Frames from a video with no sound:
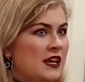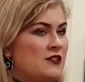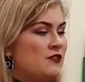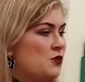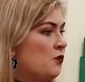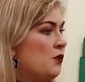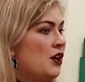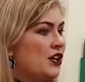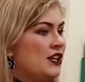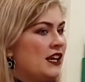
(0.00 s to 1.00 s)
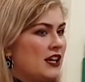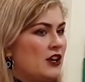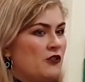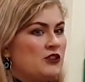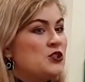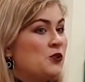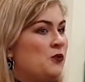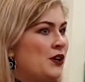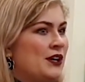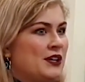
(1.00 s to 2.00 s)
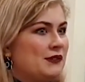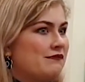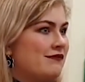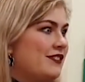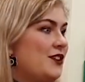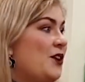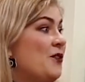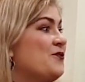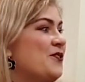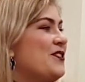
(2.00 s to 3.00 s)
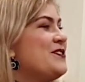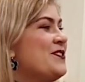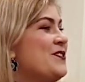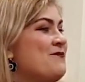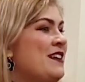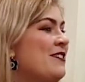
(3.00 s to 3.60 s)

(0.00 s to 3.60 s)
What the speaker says: individual work and original work, go for it, you know what I mean?